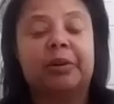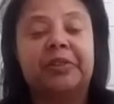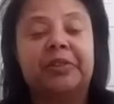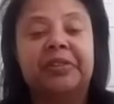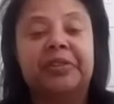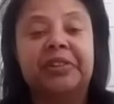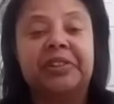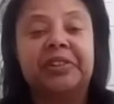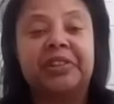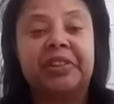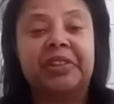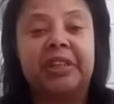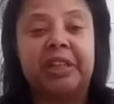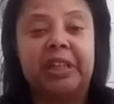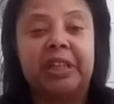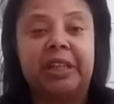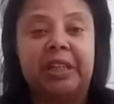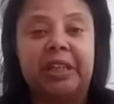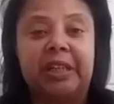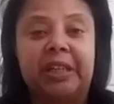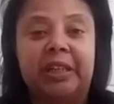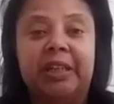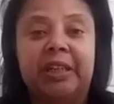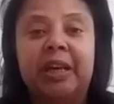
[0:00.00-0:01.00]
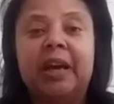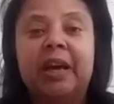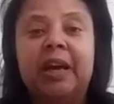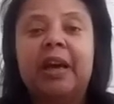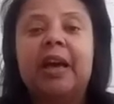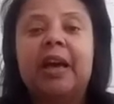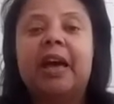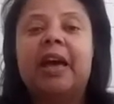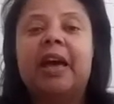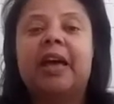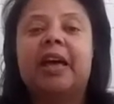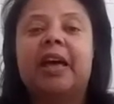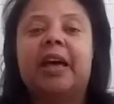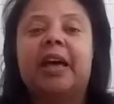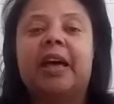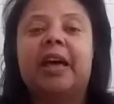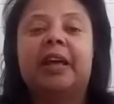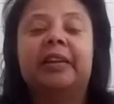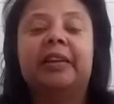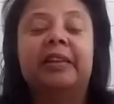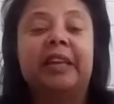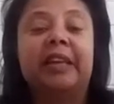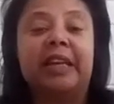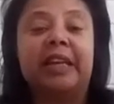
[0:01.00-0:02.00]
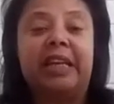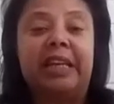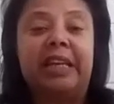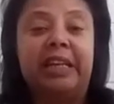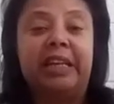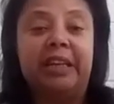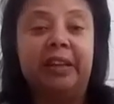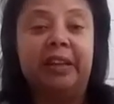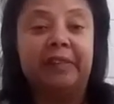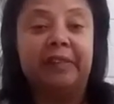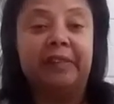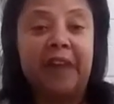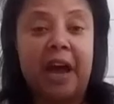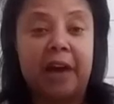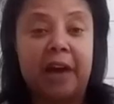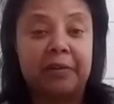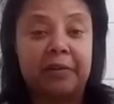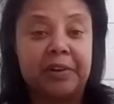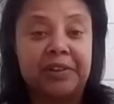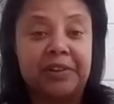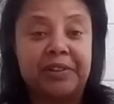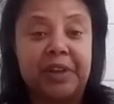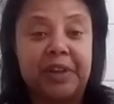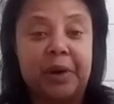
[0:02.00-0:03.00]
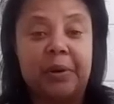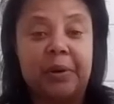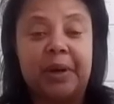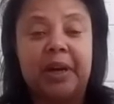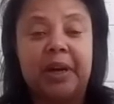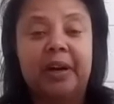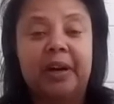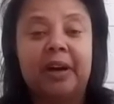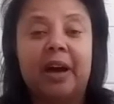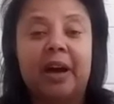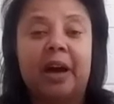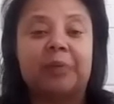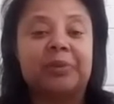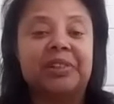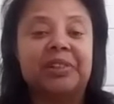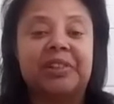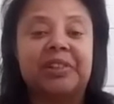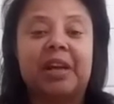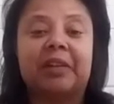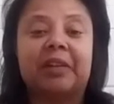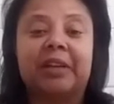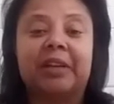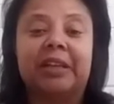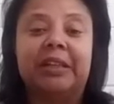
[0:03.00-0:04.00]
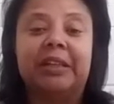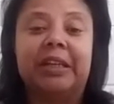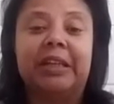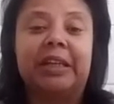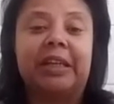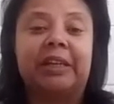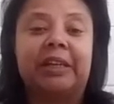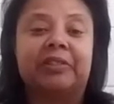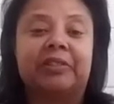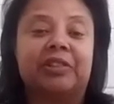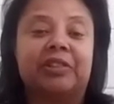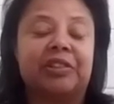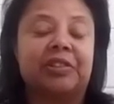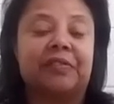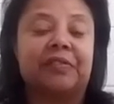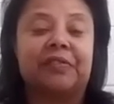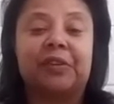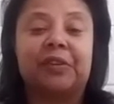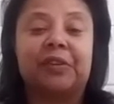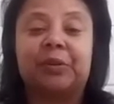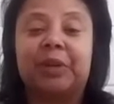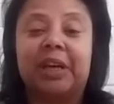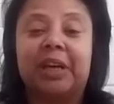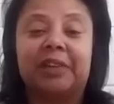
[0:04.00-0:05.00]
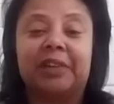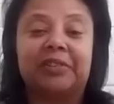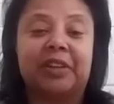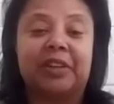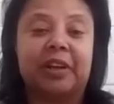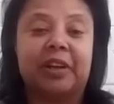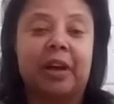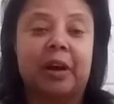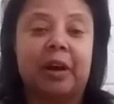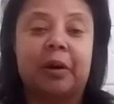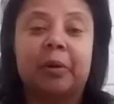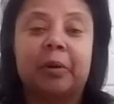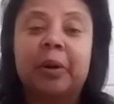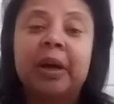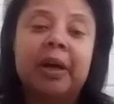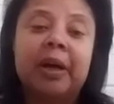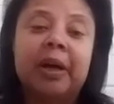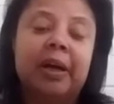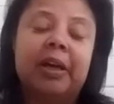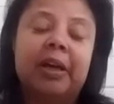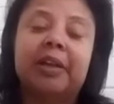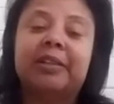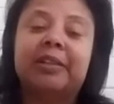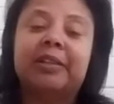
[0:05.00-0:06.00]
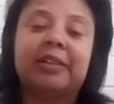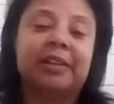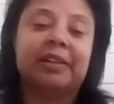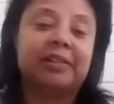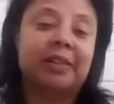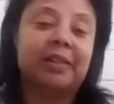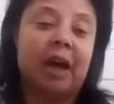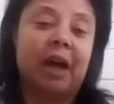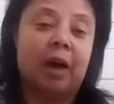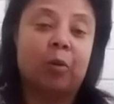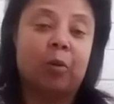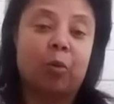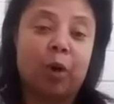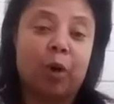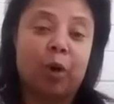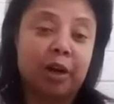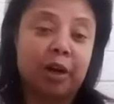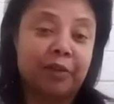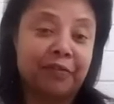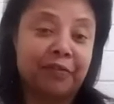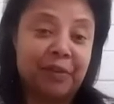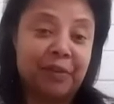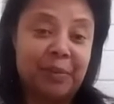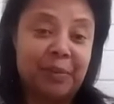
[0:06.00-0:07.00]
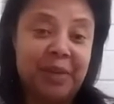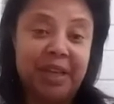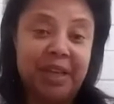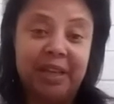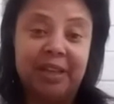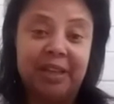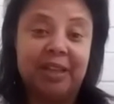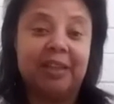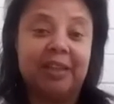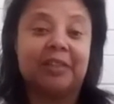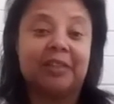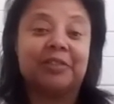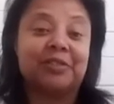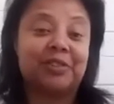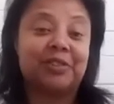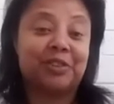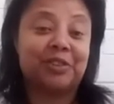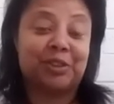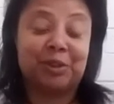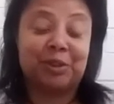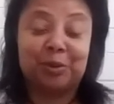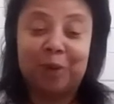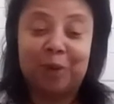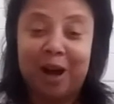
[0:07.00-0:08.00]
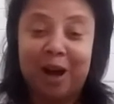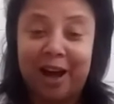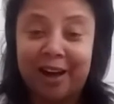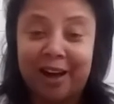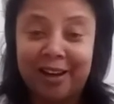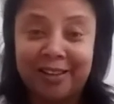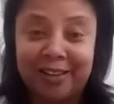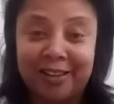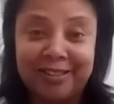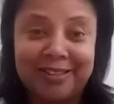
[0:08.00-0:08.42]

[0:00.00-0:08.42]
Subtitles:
the city and the heat of Arizona. I was telling Nikki just a few days ago, it does not work for me. It is too hot,